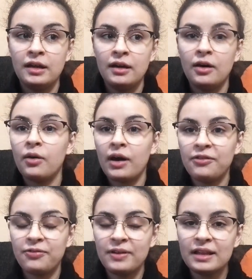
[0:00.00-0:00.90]
I
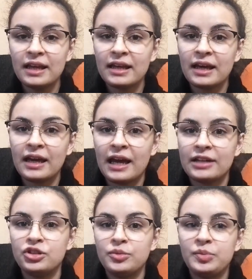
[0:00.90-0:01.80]
felt like I had
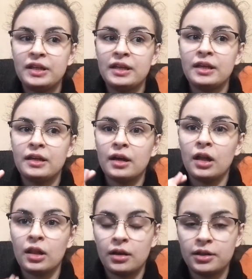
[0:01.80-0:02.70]
to pee a
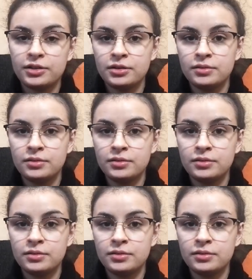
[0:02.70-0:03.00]
lot,